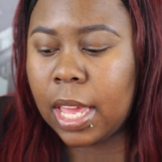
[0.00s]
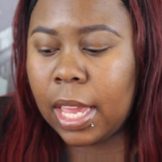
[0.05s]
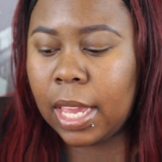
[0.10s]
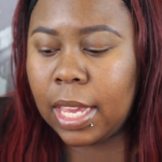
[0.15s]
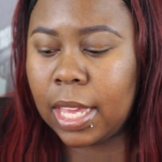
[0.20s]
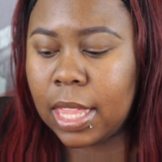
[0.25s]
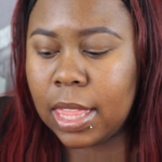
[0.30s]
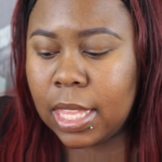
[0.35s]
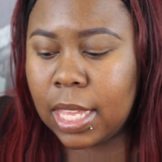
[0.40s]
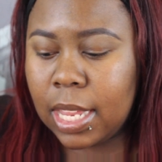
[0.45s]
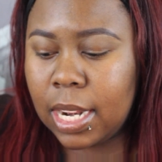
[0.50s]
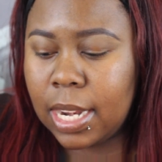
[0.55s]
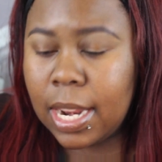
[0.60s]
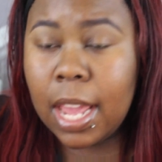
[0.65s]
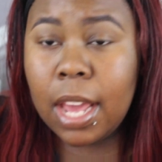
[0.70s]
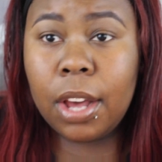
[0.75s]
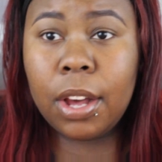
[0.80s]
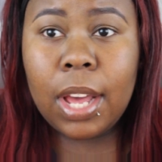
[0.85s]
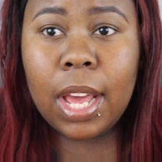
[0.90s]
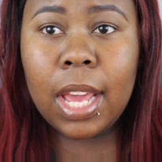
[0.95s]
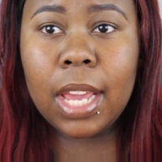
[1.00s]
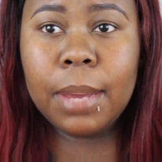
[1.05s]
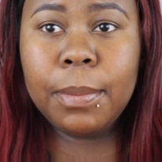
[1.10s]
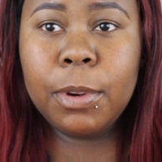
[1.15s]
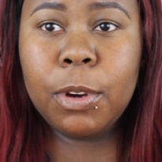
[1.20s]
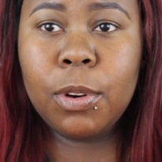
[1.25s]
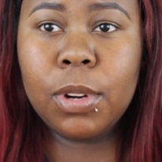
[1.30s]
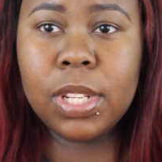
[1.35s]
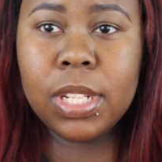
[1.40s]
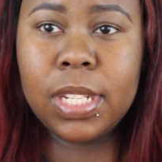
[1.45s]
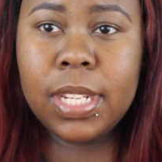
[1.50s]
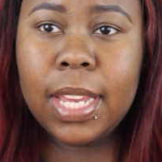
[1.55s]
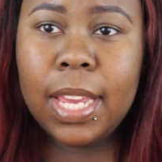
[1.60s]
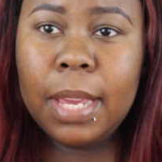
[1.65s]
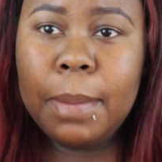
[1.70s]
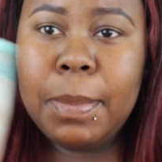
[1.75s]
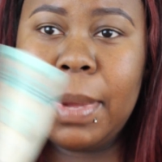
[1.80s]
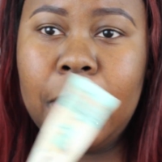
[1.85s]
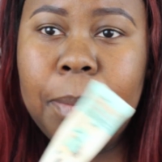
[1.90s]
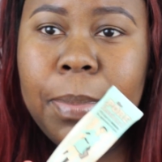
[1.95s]
And then now I am going to
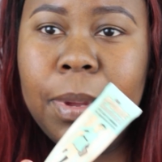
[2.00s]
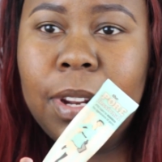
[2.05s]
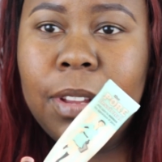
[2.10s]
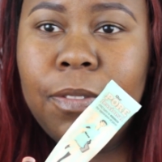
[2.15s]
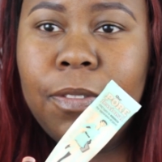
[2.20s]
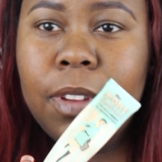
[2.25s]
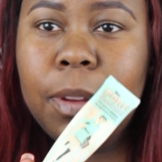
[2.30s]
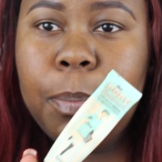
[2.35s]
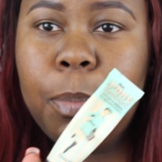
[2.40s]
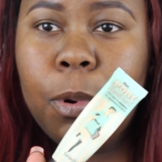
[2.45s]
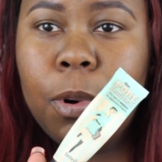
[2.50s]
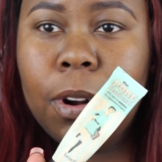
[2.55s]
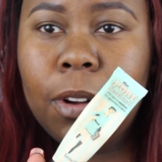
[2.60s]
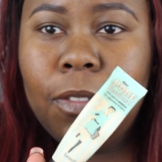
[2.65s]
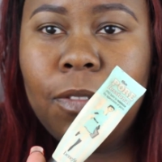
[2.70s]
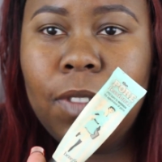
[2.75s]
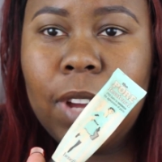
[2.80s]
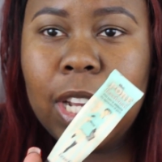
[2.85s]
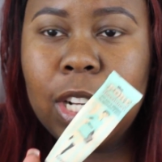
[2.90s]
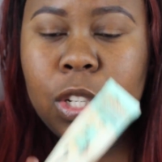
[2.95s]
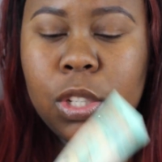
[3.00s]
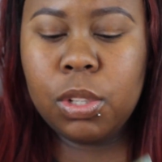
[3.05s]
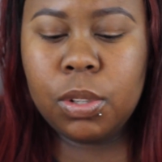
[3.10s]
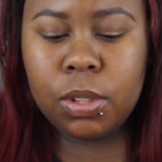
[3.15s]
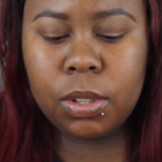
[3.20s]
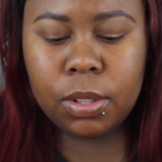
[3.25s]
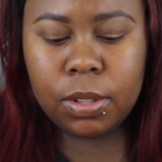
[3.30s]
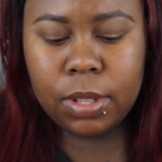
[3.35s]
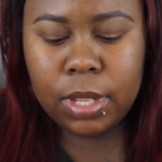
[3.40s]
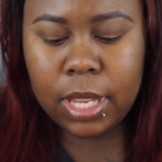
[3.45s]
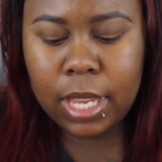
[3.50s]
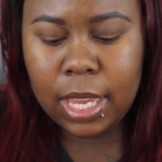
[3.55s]
take my Benefit Porefessional,